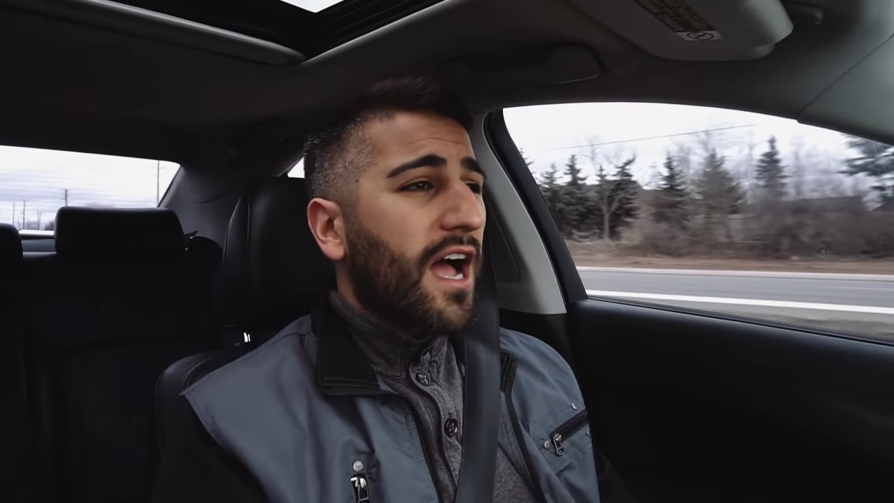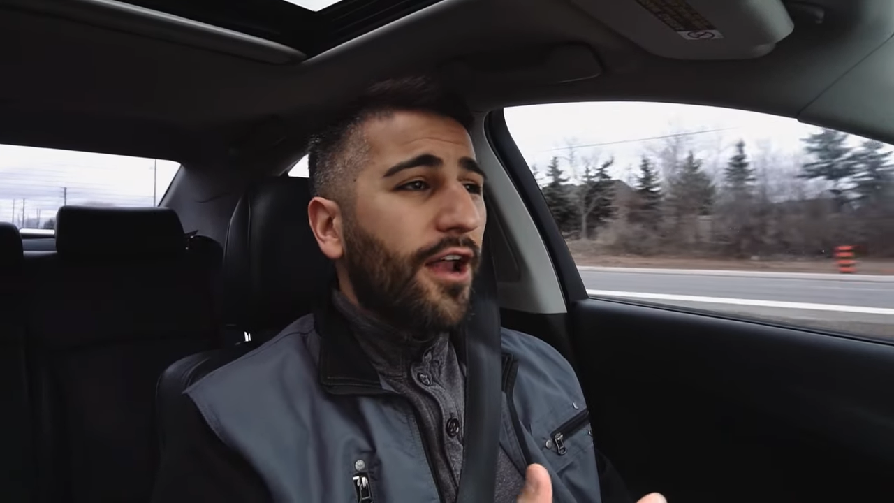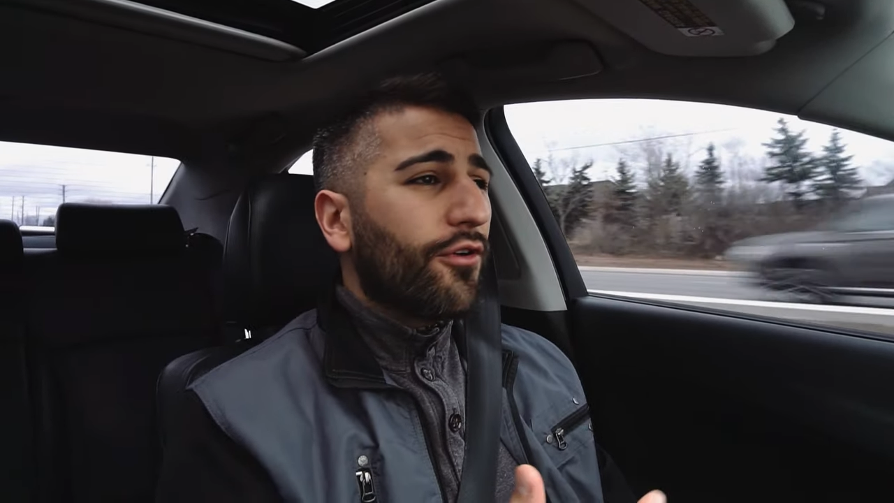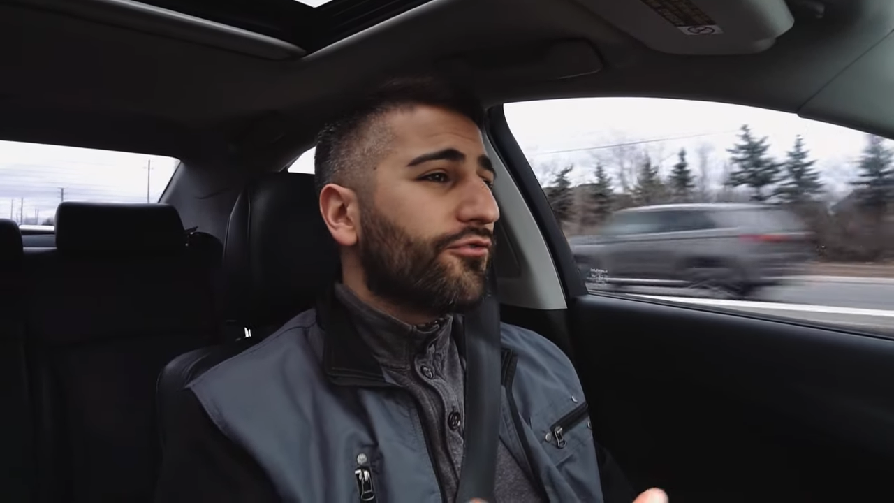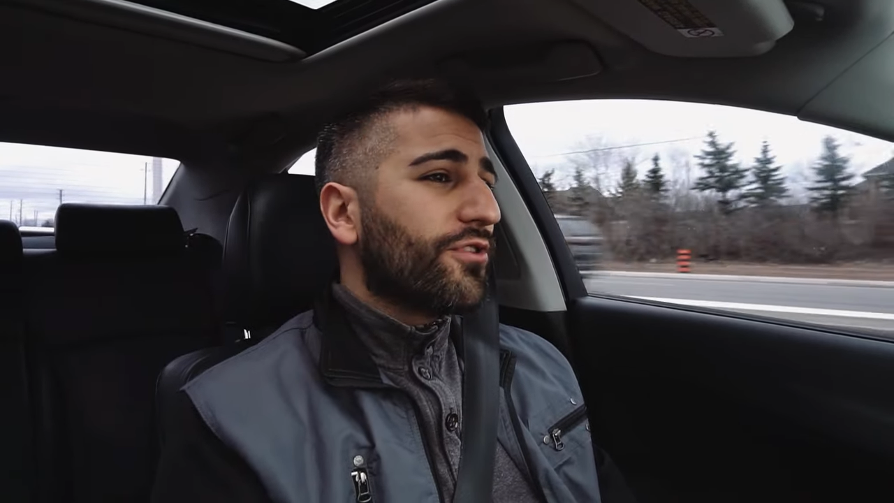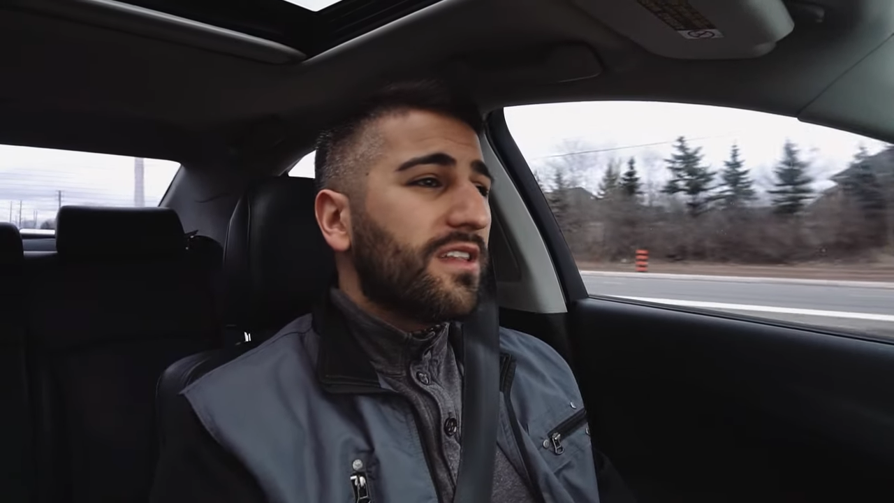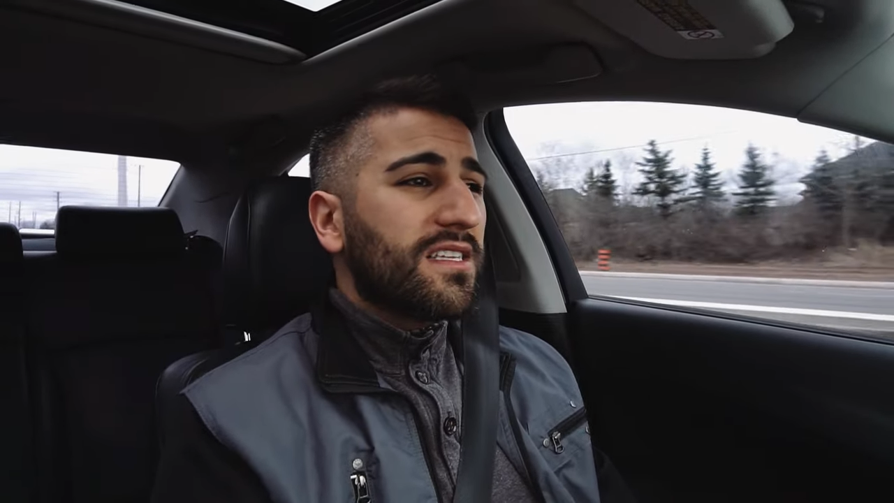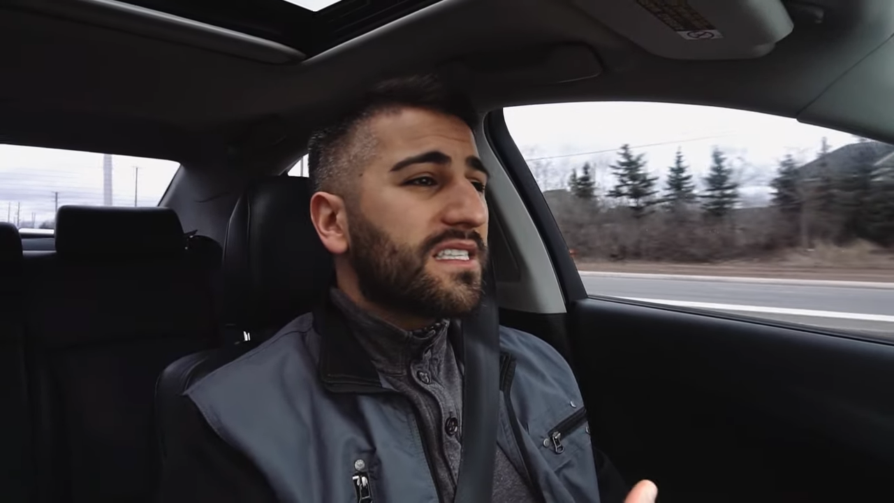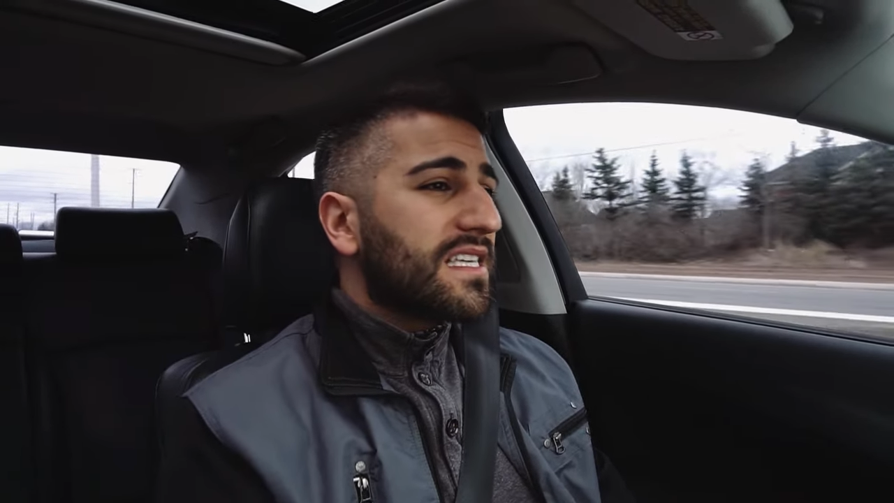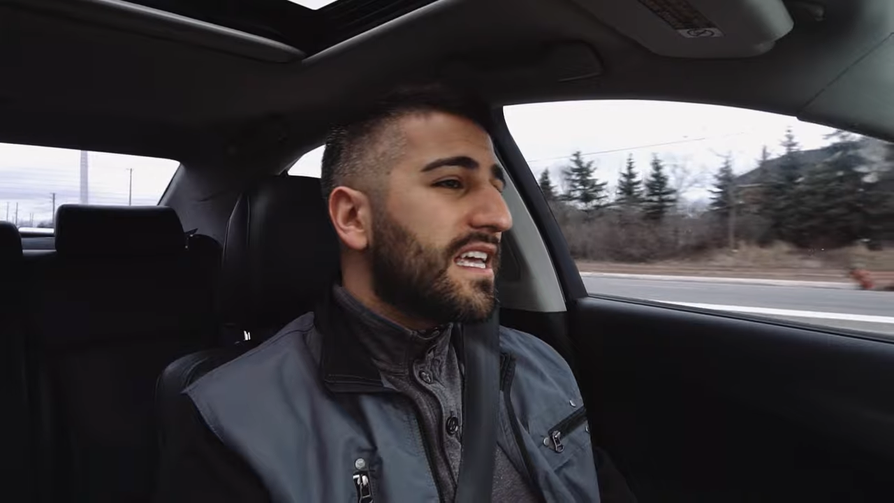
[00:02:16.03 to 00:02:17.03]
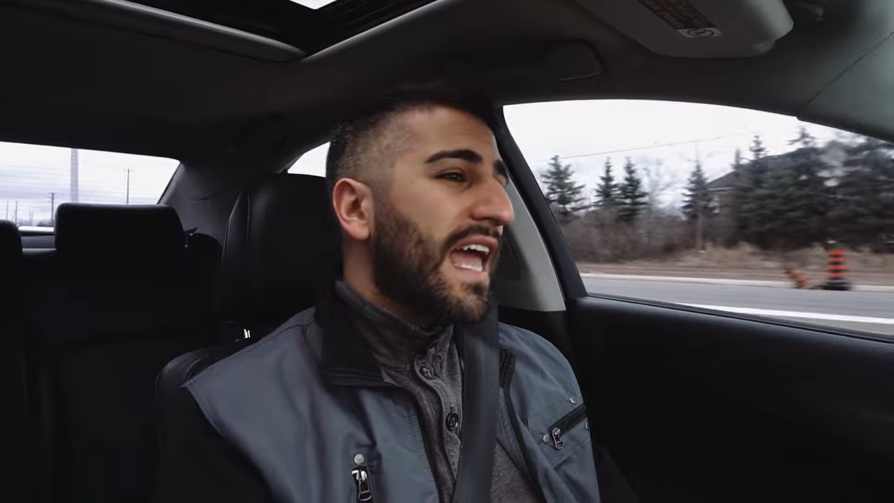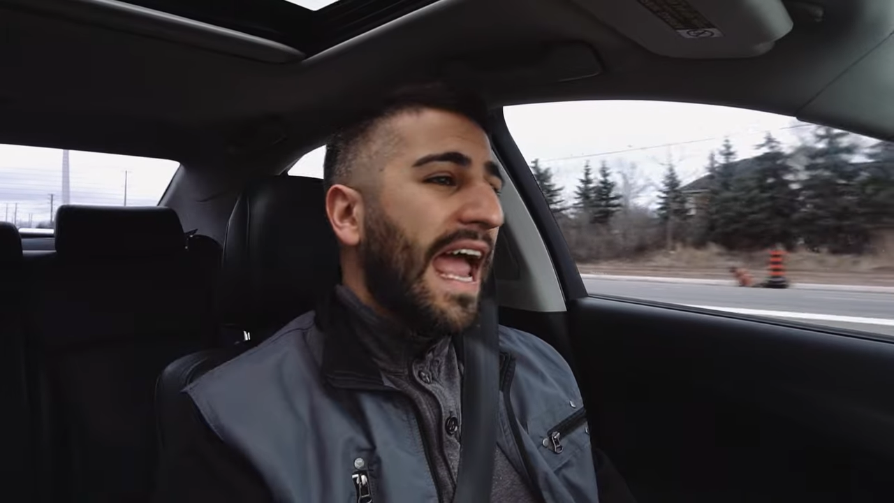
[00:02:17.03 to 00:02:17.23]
I don't really see